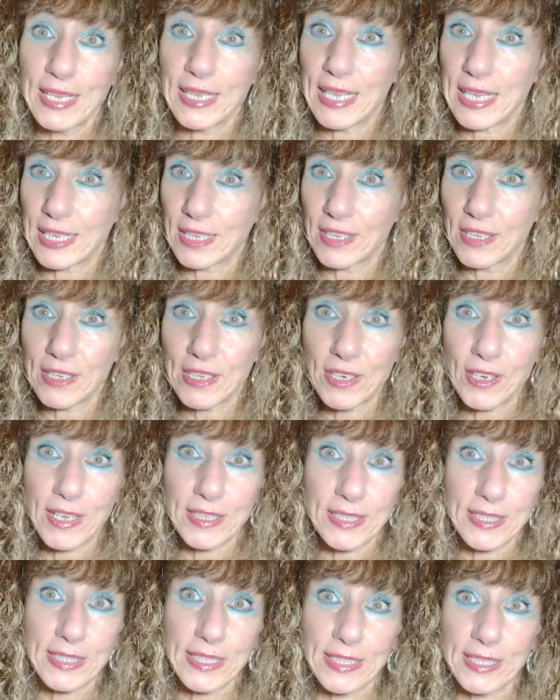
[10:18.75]
Like, look at
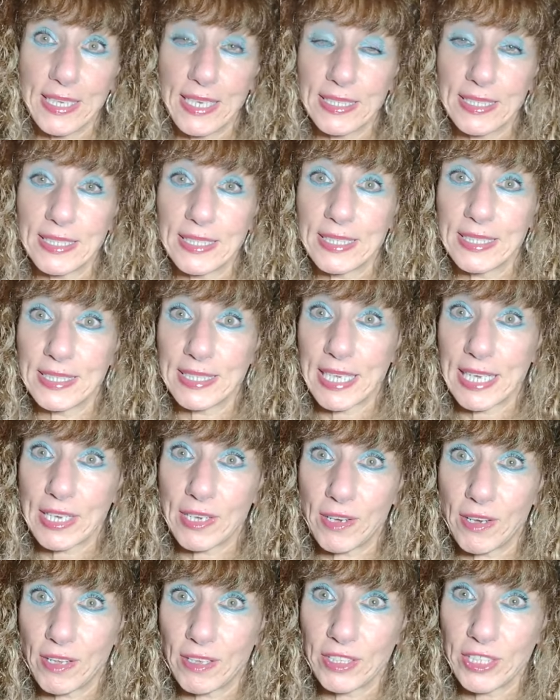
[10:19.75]
all the
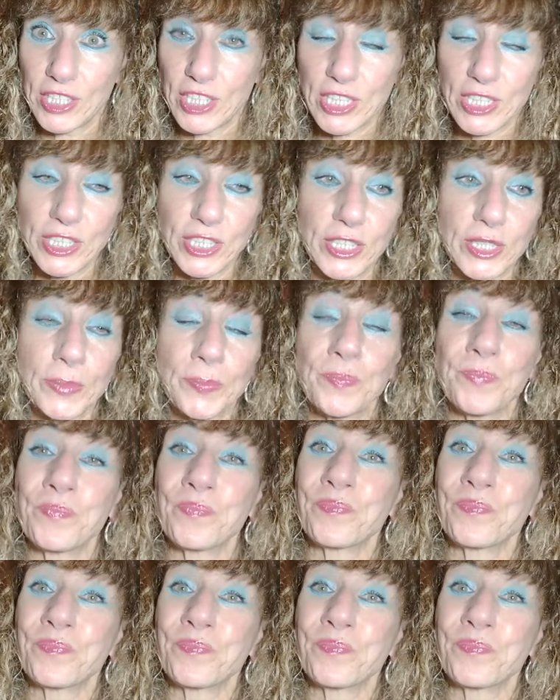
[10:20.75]
psychologists.